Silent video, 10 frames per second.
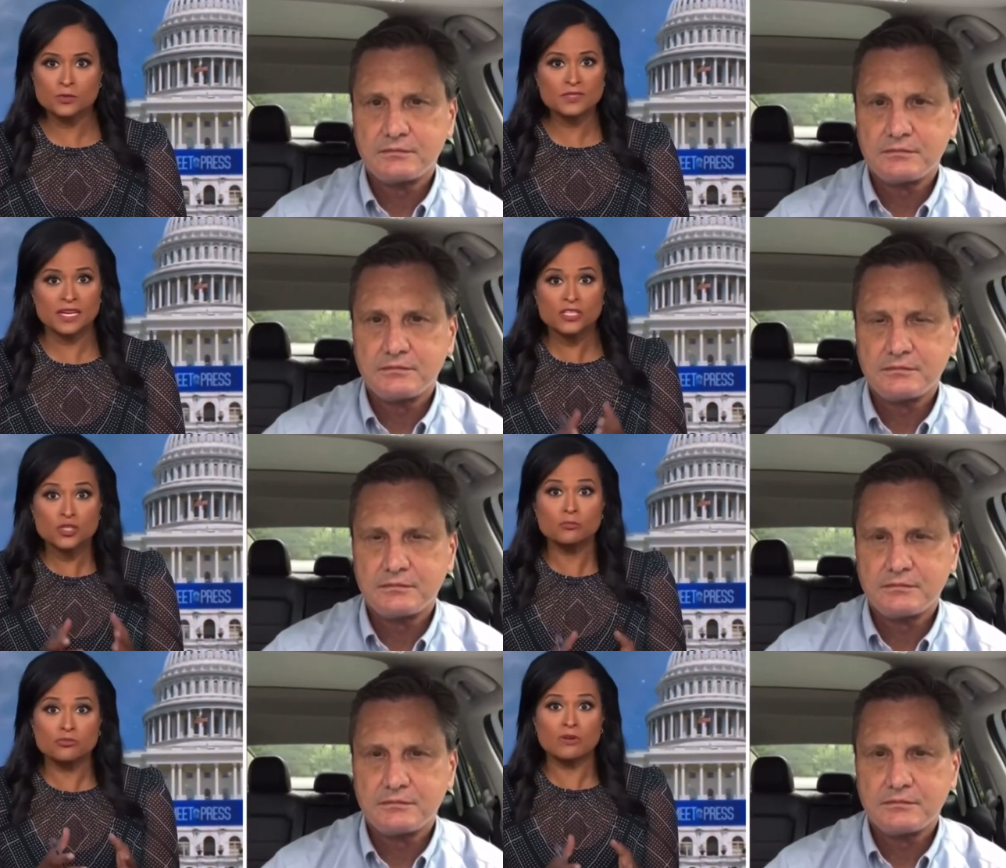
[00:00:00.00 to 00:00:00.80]
Speaker 1: You said
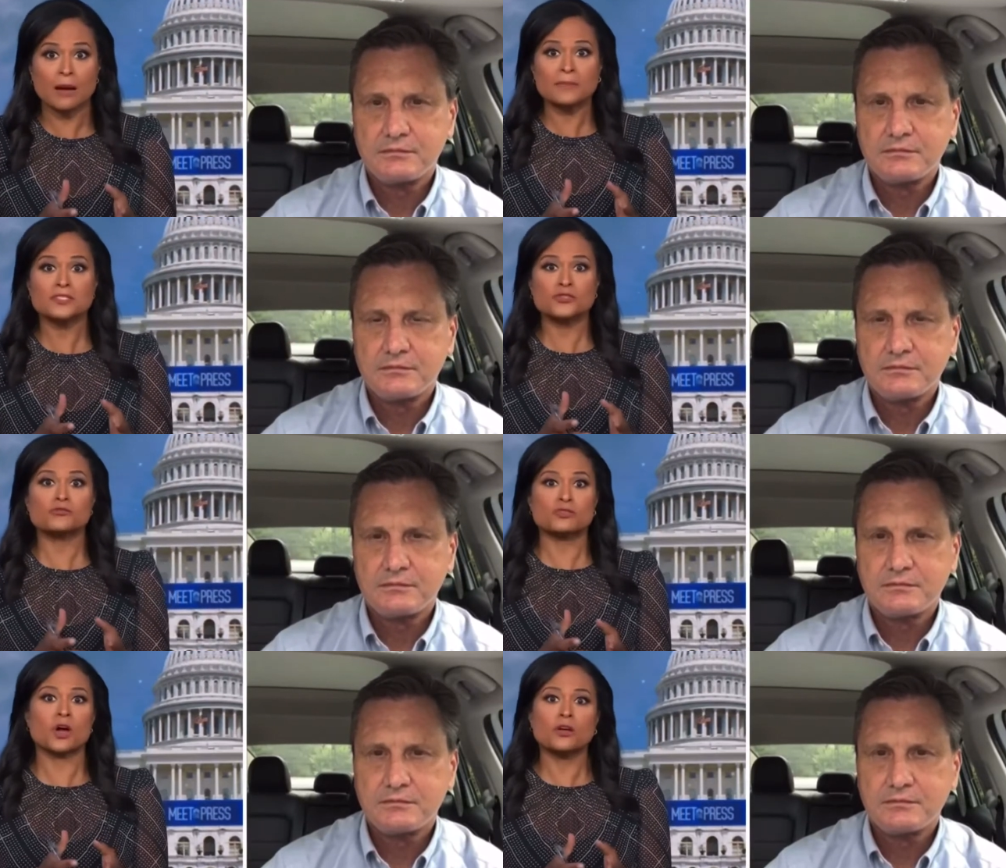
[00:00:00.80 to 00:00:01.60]
you promised
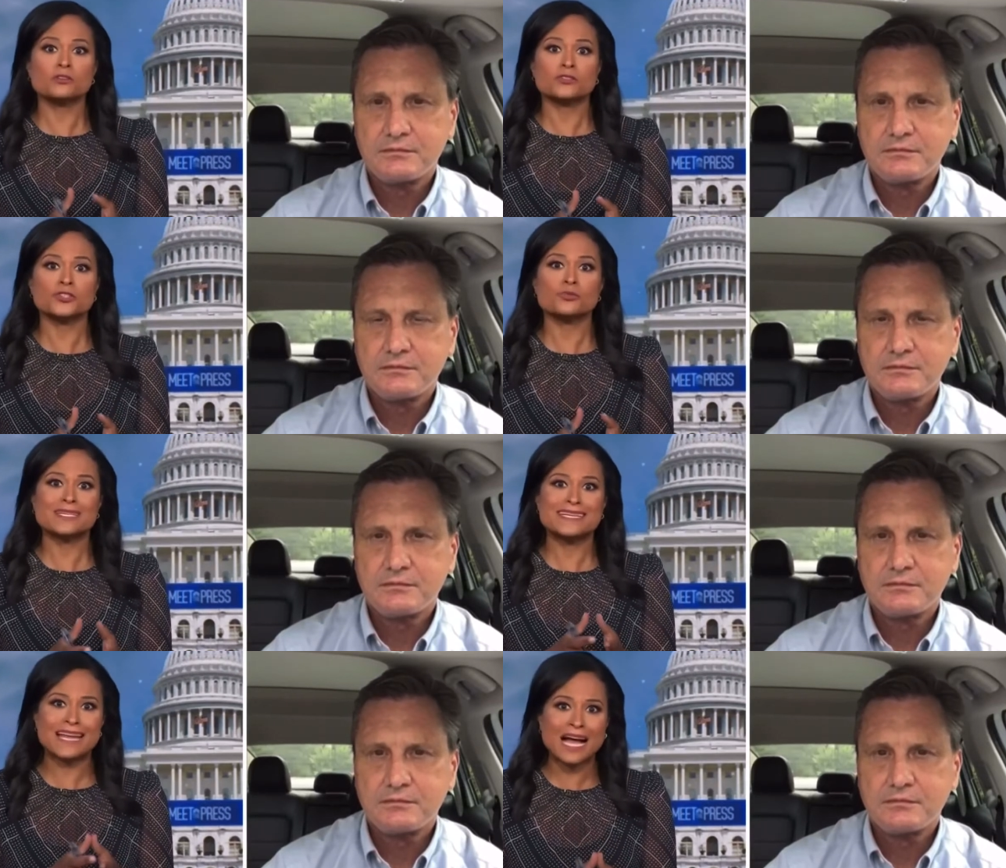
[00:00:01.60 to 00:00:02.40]
your daughters you
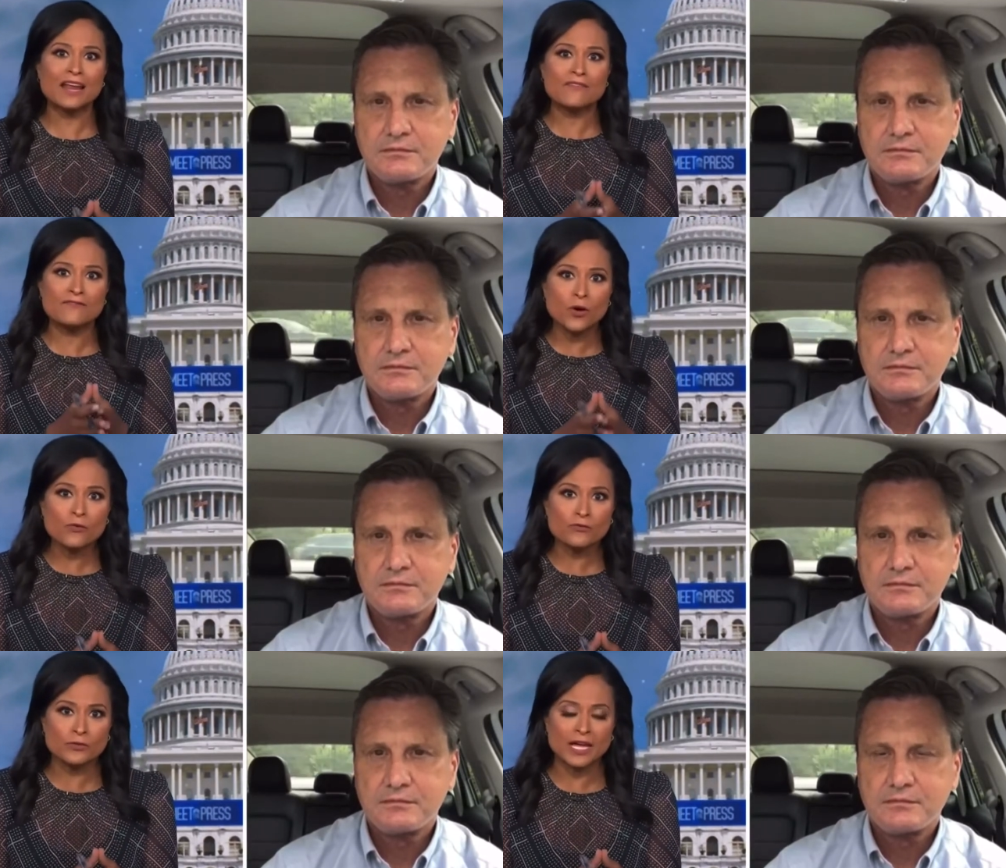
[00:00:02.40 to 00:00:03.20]
would not
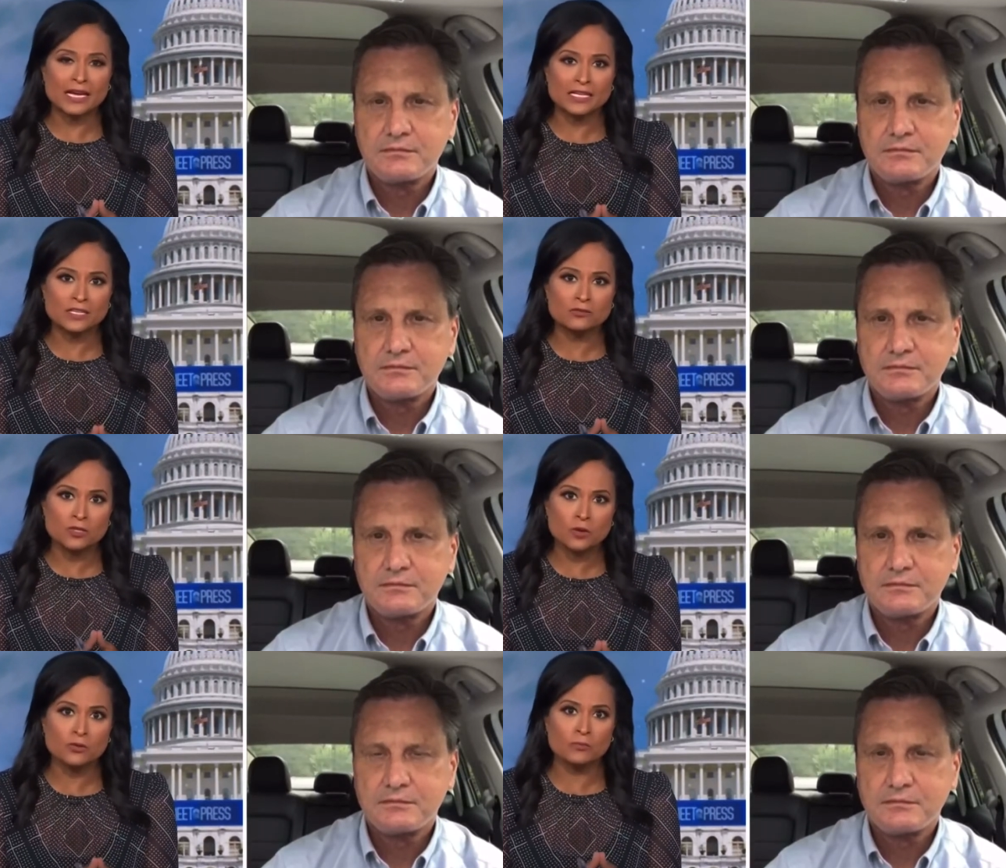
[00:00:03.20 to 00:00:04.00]
vote for that near
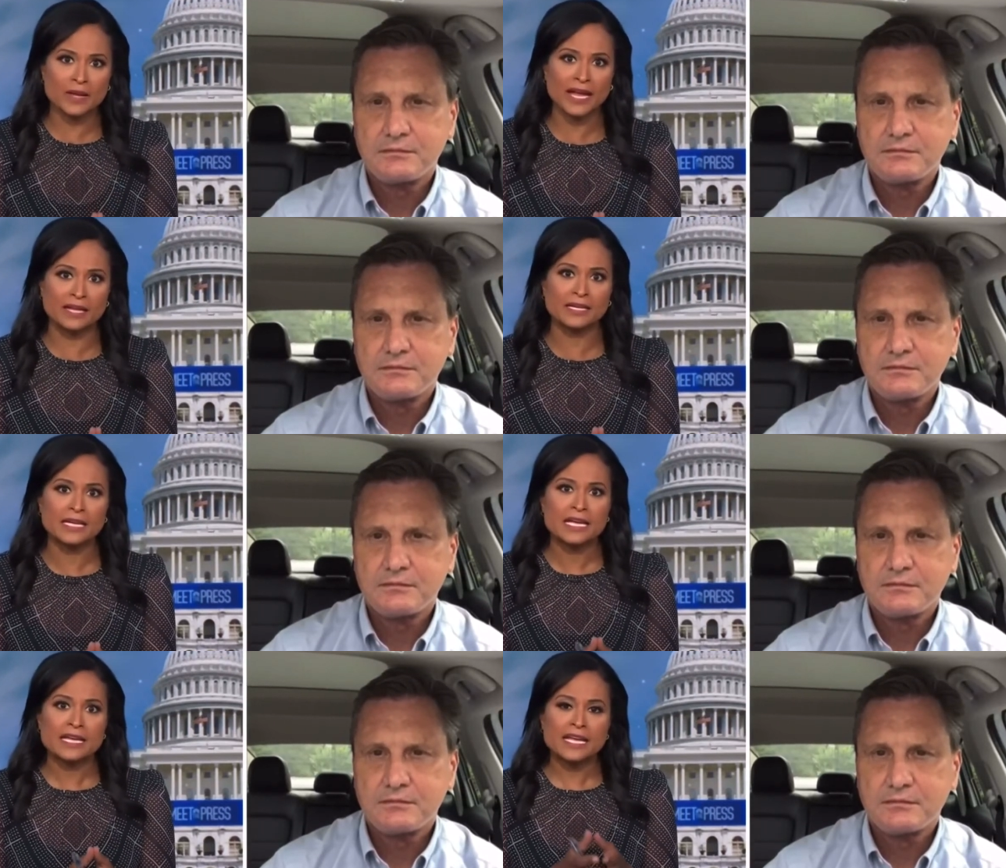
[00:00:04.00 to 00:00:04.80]
total ban.
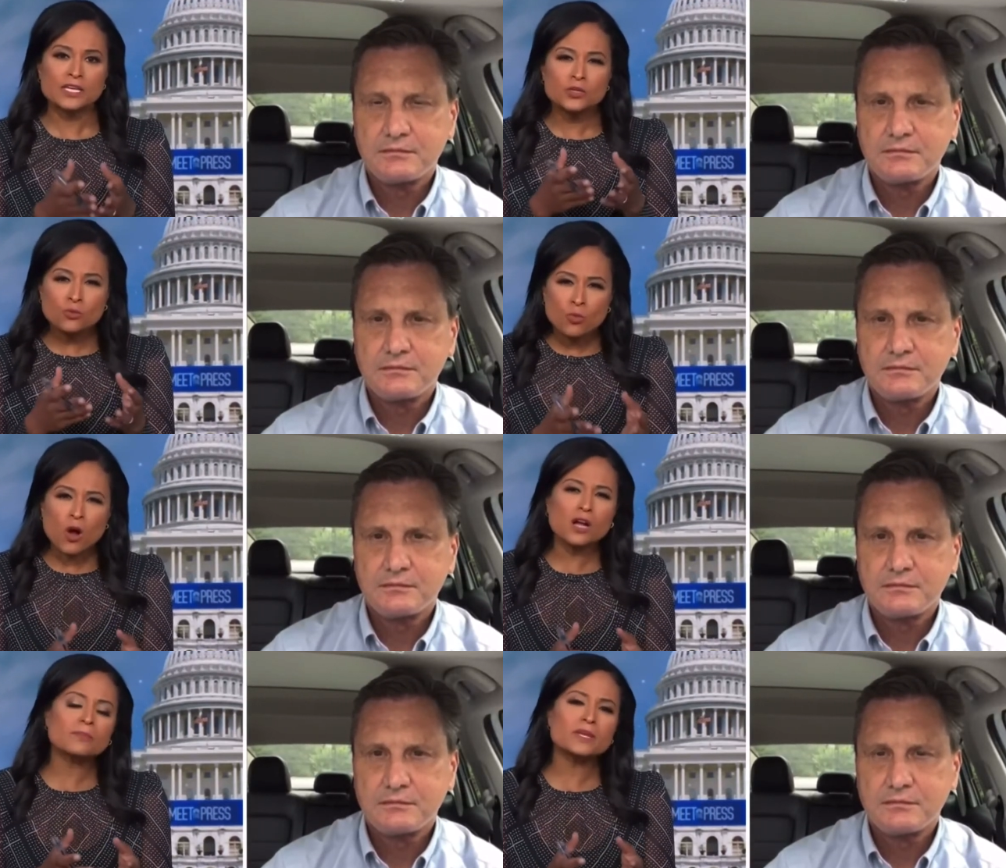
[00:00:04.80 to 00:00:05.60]
Can you
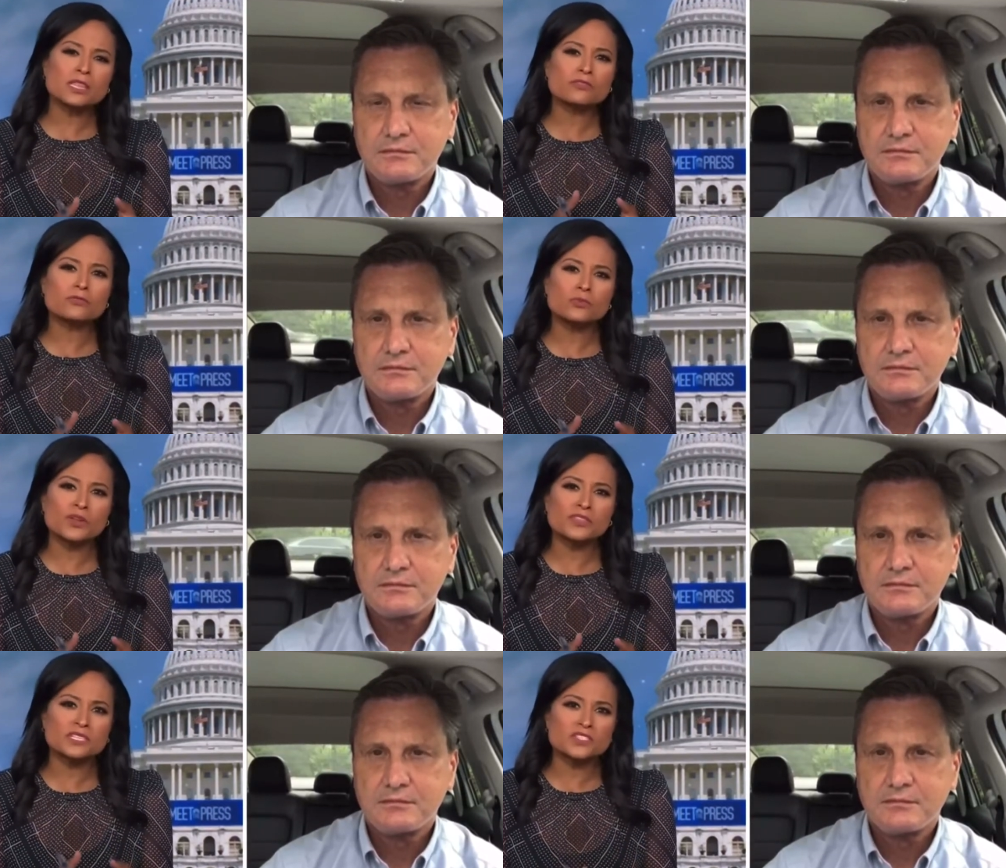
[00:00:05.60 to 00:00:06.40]
walk me through
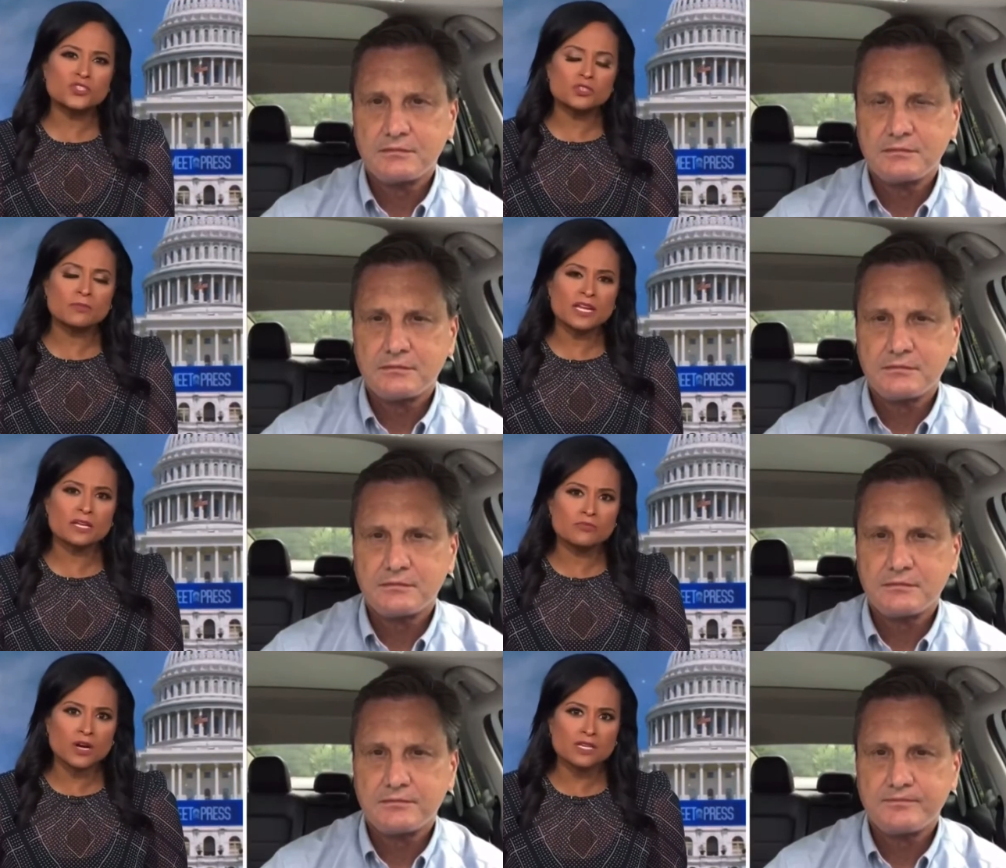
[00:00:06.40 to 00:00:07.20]
what the decision
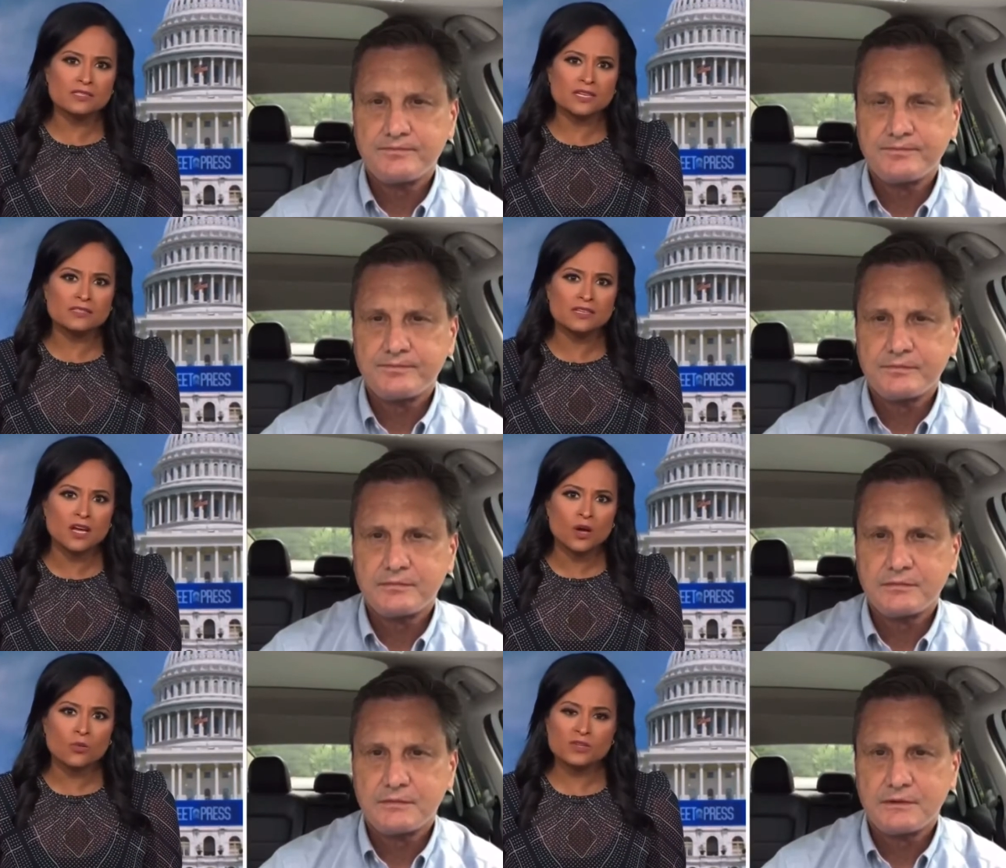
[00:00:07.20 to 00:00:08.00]
making process
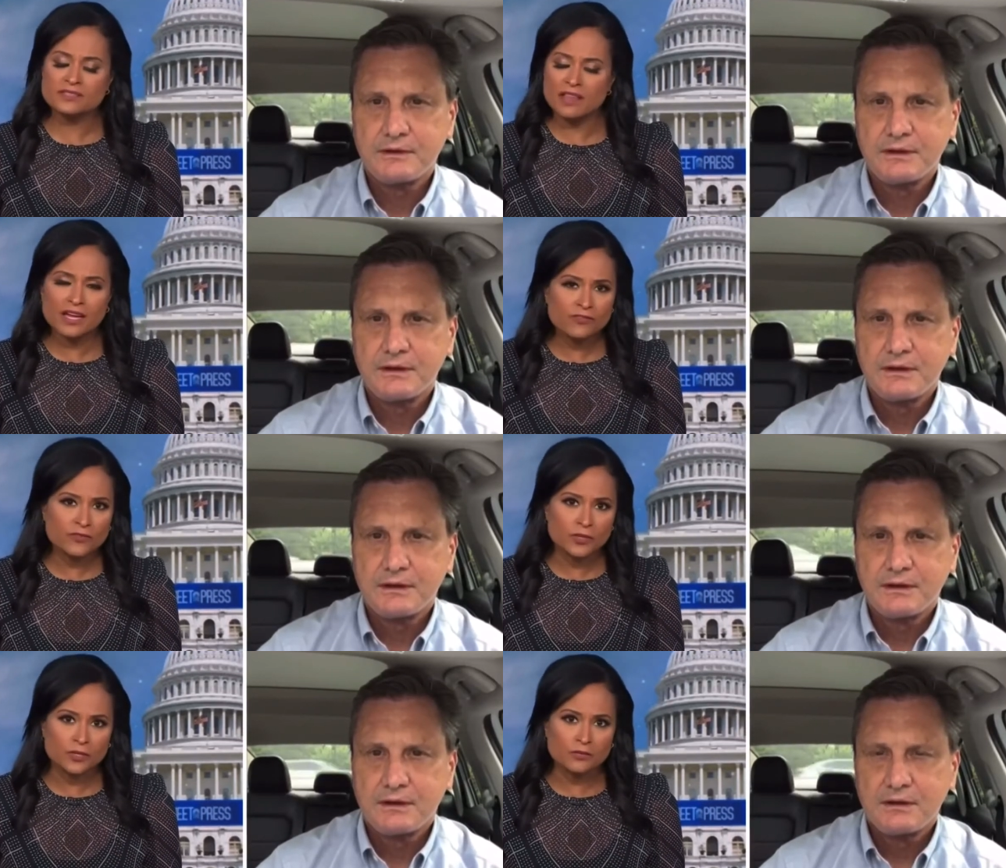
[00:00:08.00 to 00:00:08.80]
was like
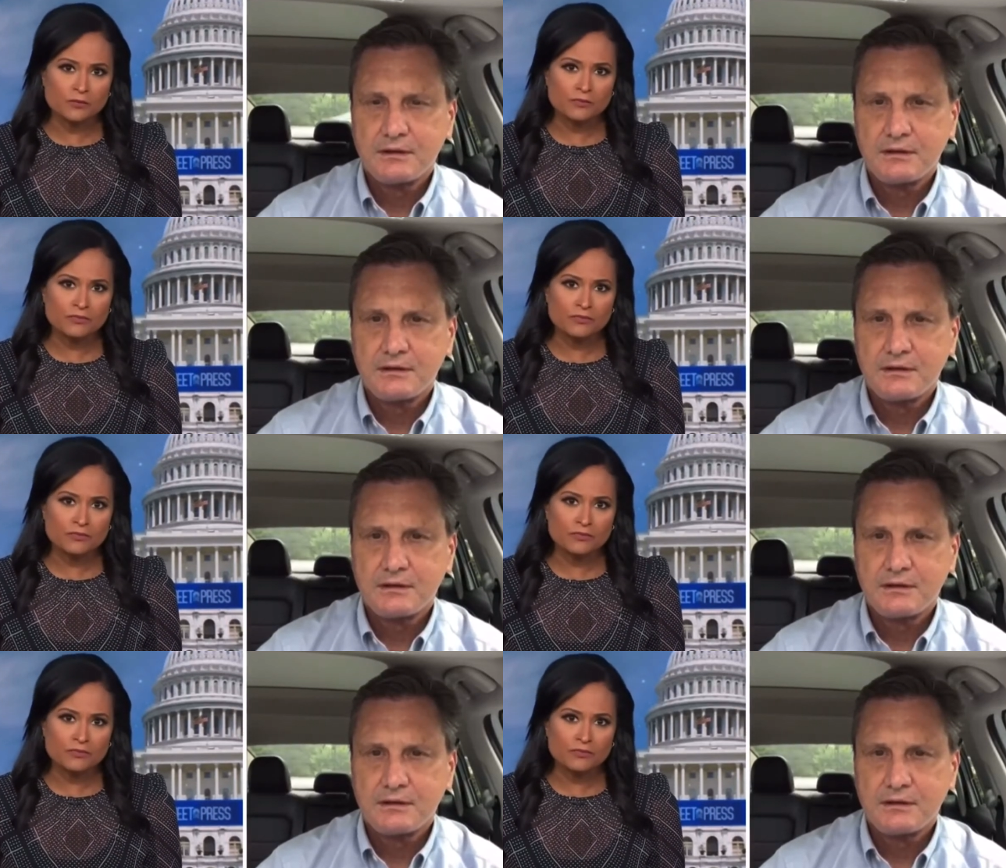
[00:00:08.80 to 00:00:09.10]
for you?